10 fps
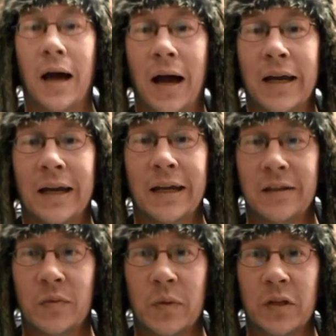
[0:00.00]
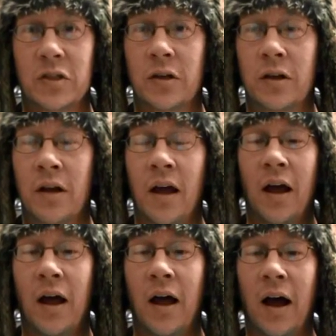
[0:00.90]
I hate this picture.
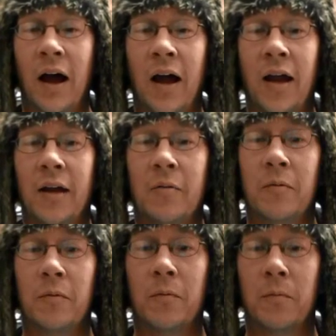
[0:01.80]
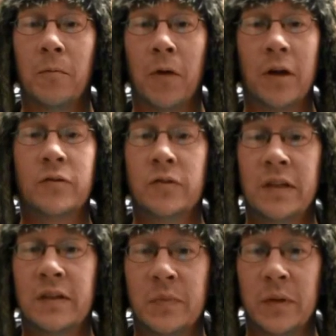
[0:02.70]
I want to
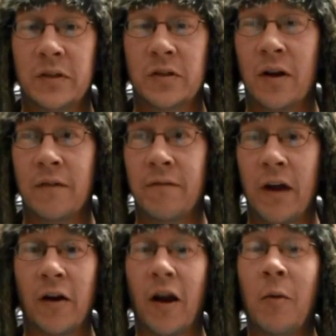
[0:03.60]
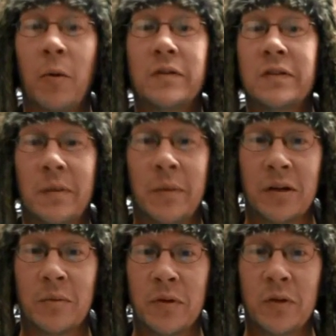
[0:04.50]
set this picture on fire. I want to set my
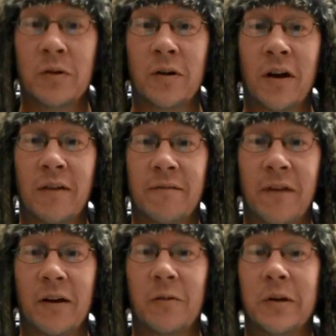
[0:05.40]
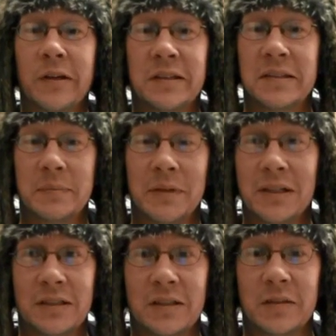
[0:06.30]
computer on fire when it
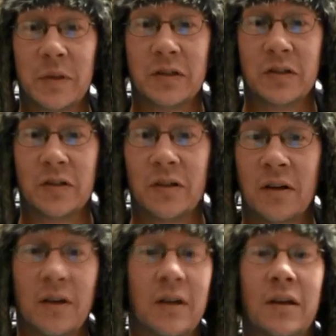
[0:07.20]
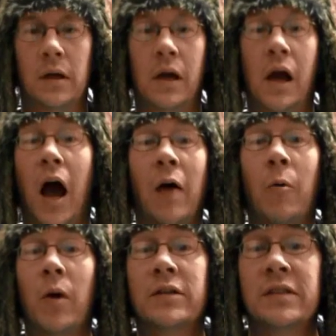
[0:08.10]
displays this picture. I
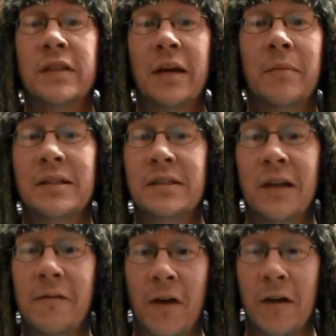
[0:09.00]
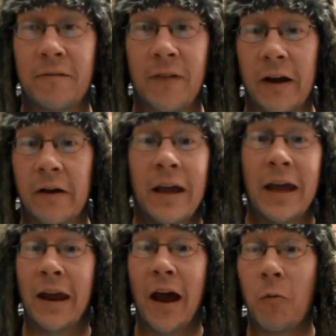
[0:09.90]
want to set myself on fire.
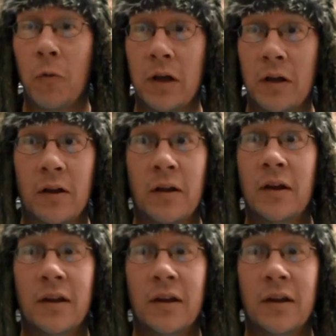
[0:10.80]
And I will.